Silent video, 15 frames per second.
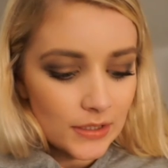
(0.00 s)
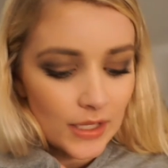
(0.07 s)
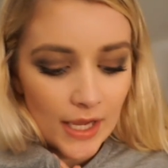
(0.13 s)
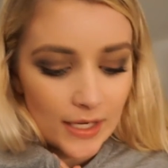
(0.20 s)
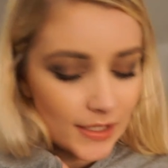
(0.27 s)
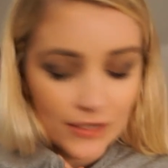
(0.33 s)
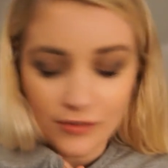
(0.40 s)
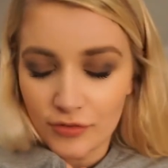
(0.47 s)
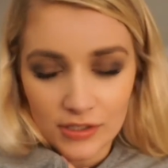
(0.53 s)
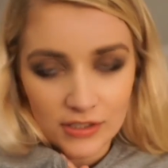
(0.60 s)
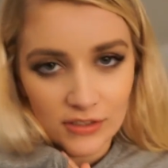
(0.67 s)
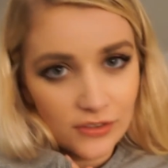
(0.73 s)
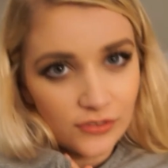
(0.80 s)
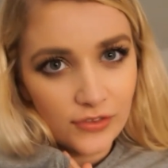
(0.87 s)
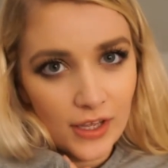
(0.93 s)
any of the
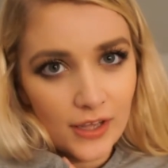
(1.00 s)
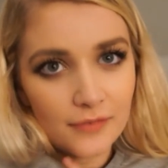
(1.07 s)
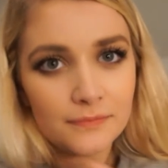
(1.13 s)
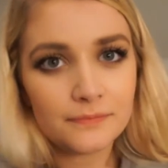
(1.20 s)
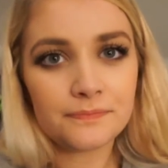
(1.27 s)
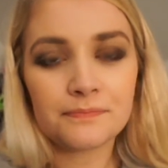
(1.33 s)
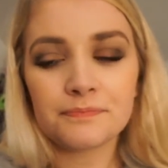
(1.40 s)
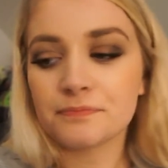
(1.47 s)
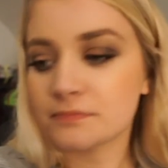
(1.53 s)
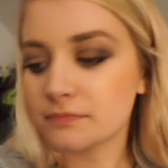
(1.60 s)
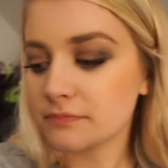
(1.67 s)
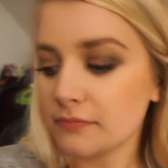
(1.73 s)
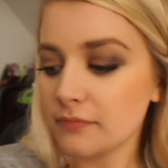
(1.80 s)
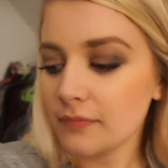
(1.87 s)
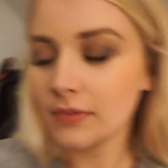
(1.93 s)
stuff yet.
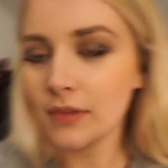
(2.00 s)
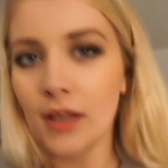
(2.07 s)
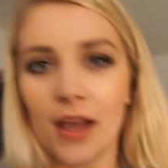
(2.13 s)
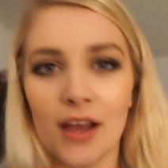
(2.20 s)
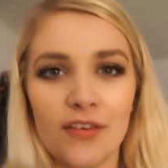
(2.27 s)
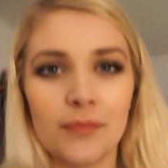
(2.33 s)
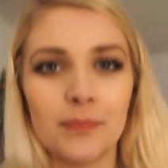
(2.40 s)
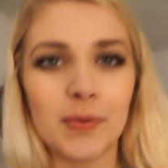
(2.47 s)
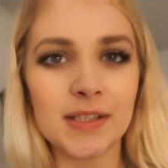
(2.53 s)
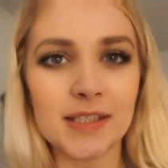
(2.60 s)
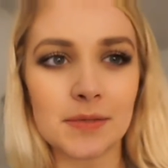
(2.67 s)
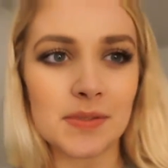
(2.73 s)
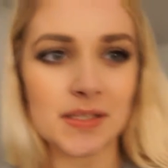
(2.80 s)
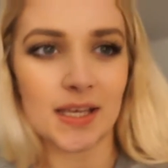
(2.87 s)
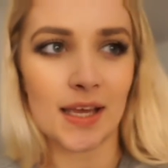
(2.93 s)
I've been
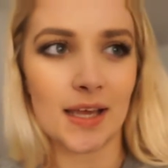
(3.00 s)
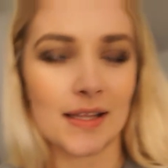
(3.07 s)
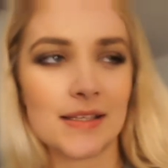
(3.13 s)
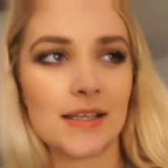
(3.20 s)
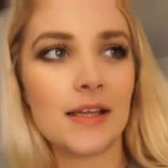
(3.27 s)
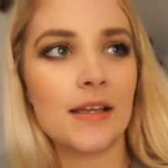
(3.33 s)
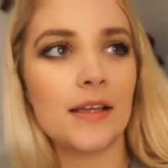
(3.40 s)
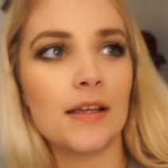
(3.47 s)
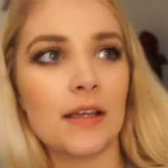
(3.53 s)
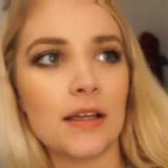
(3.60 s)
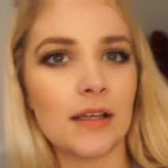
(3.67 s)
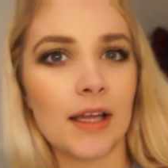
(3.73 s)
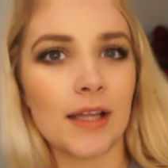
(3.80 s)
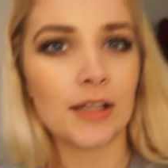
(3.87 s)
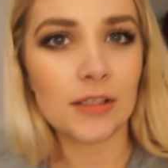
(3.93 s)
downstairs
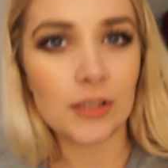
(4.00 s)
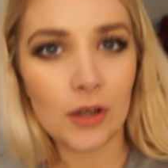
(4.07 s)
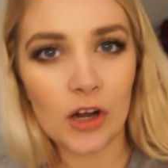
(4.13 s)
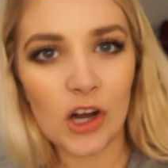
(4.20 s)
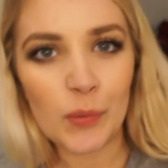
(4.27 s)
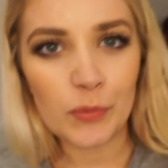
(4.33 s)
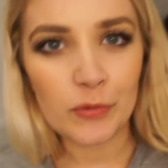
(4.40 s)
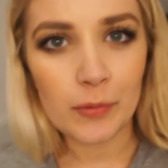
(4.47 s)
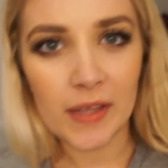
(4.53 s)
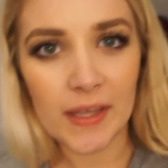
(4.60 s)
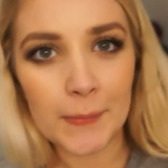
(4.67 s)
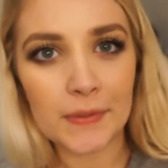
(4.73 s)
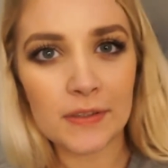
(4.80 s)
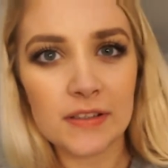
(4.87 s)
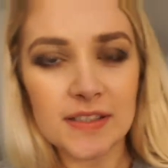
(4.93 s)
like caught up with
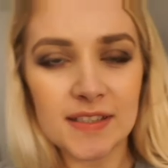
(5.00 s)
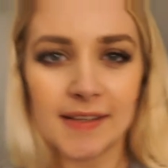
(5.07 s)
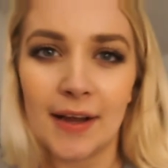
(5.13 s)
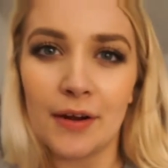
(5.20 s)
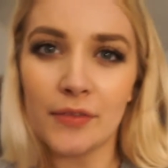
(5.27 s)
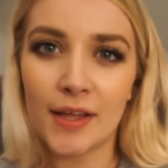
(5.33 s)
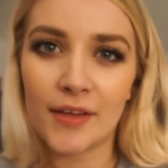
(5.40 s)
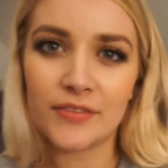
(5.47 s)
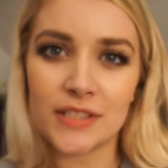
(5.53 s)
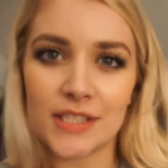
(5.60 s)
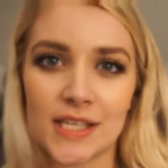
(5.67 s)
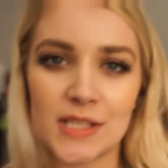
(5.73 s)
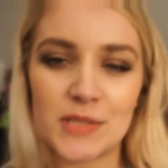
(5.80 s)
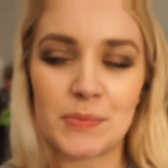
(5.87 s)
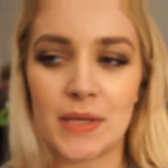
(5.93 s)
people, seen how their
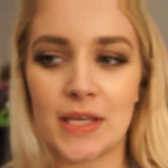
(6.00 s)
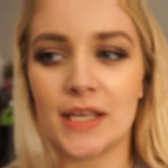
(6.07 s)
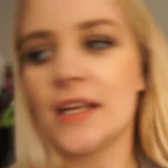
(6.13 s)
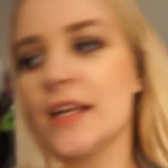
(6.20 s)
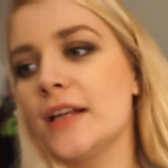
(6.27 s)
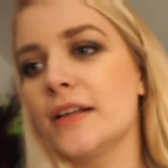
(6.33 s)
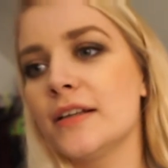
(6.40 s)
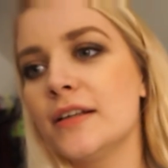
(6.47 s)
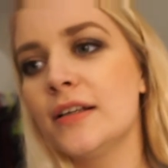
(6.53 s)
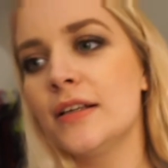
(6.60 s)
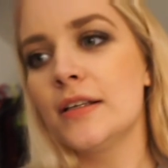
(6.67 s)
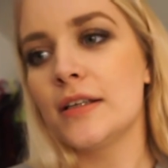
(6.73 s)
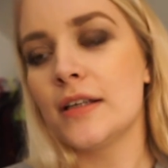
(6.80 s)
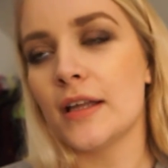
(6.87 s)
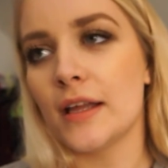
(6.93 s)
day's been,
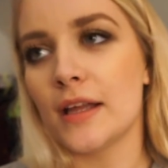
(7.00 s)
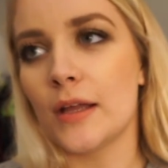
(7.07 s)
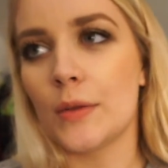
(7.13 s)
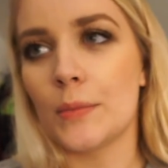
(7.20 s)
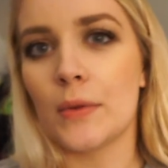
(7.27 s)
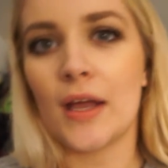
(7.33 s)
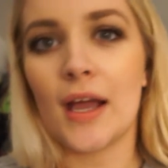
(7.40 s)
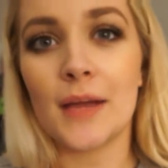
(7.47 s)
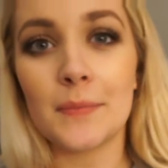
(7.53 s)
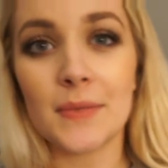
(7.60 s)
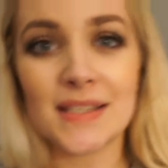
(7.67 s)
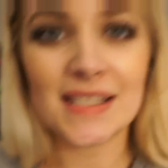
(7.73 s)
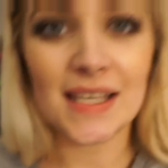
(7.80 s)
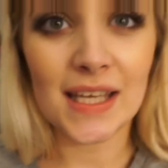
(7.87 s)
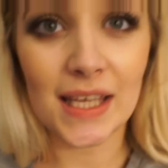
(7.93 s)
um, had my
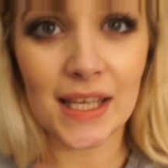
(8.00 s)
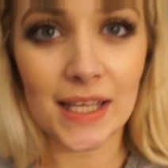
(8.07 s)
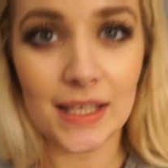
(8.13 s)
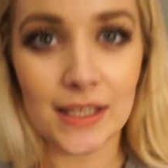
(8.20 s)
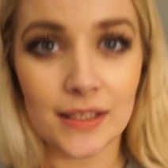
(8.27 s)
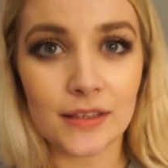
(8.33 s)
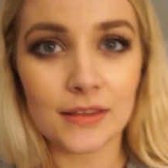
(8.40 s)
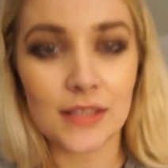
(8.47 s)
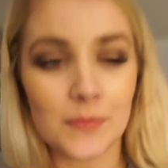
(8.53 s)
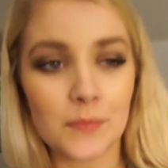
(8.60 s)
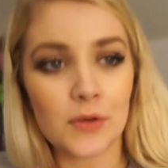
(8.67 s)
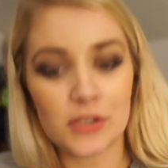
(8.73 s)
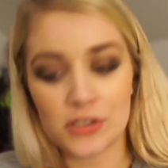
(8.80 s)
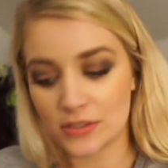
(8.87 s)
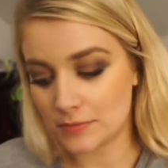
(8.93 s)
tea, then
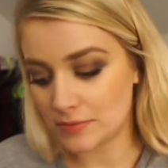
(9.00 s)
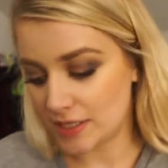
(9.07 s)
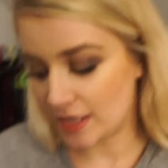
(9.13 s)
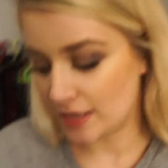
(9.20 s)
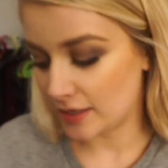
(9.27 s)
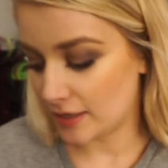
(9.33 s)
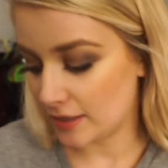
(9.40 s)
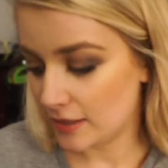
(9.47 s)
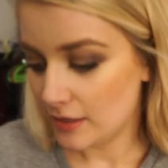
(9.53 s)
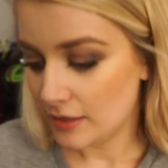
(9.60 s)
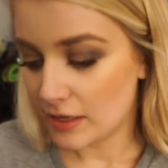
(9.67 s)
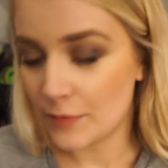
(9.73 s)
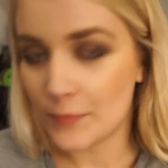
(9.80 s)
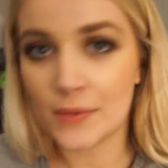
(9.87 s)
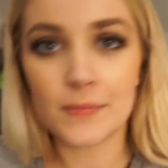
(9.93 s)
watched some telly.
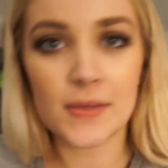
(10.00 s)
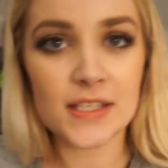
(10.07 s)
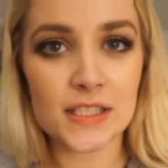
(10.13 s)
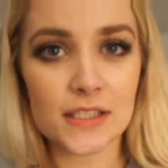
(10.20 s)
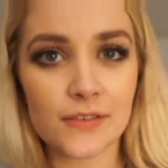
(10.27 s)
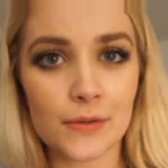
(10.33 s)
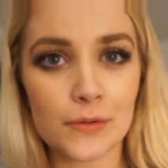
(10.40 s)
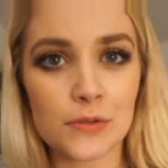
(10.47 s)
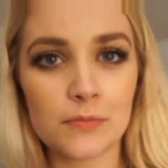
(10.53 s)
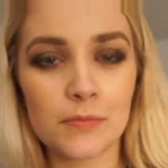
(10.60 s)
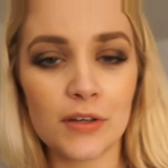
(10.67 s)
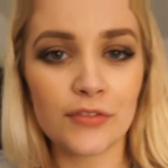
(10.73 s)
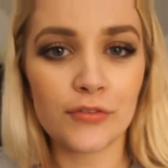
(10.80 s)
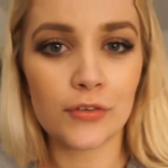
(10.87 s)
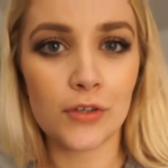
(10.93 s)
I've been messing around with my
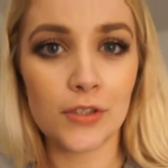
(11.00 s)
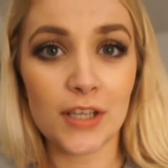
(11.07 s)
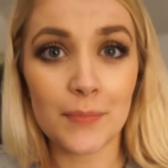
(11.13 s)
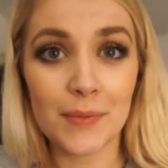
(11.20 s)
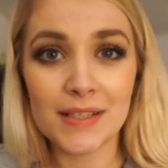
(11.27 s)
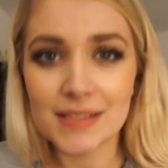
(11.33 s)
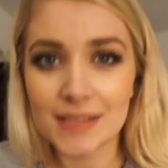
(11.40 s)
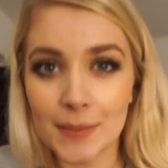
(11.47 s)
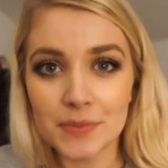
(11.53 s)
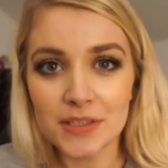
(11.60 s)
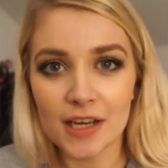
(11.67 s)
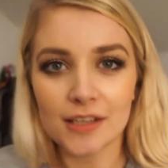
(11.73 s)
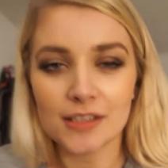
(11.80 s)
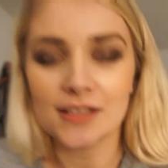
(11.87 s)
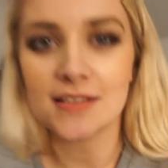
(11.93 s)
phone. I've been
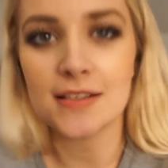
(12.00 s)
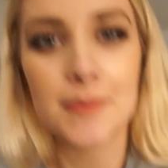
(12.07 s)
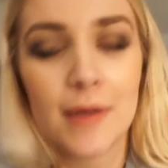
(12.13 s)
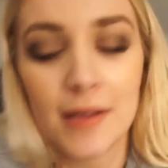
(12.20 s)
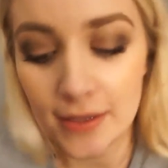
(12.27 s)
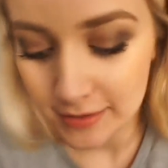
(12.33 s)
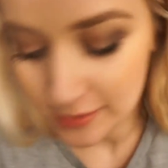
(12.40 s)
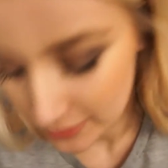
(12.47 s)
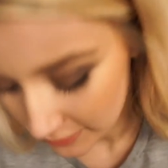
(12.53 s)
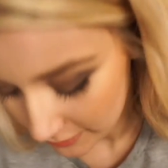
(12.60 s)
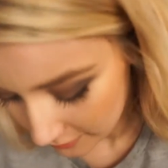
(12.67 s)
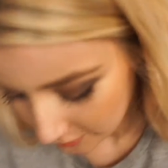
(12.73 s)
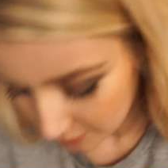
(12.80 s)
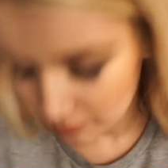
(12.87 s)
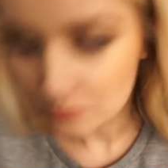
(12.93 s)
Snapchatting years as well, actually.
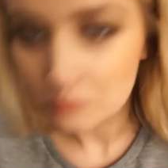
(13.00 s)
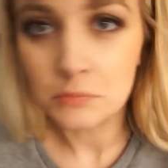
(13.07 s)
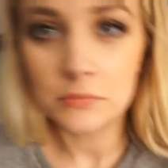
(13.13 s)
Ooh.